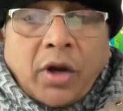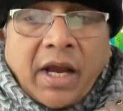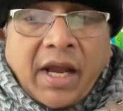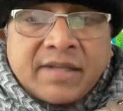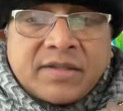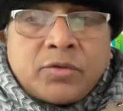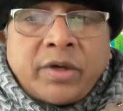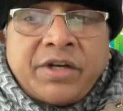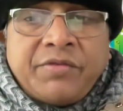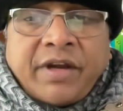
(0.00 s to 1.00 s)
as
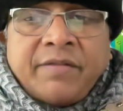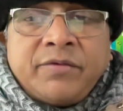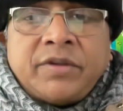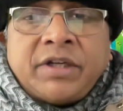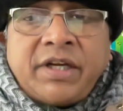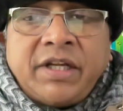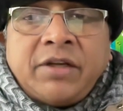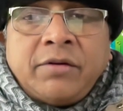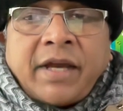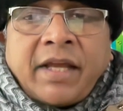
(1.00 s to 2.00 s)
25 to 30
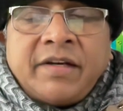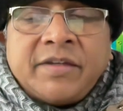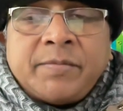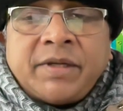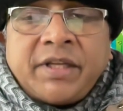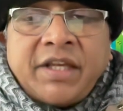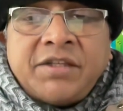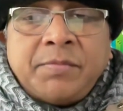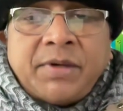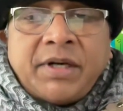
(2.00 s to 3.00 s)
kilocalories per
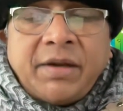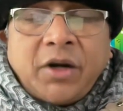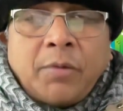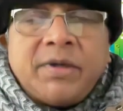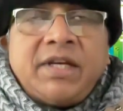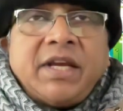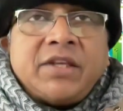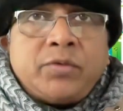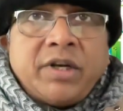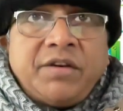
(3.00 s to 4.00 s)
kg per day, commonly
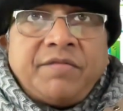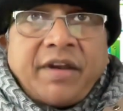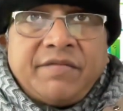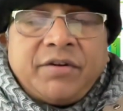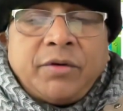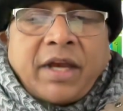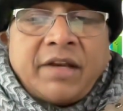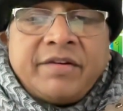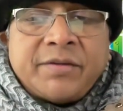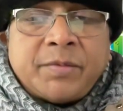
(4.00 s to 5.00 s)
as 25
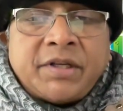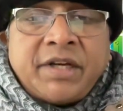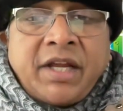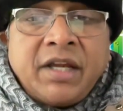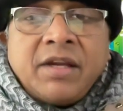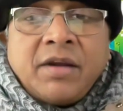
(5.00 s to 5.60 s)
kilocalories per day,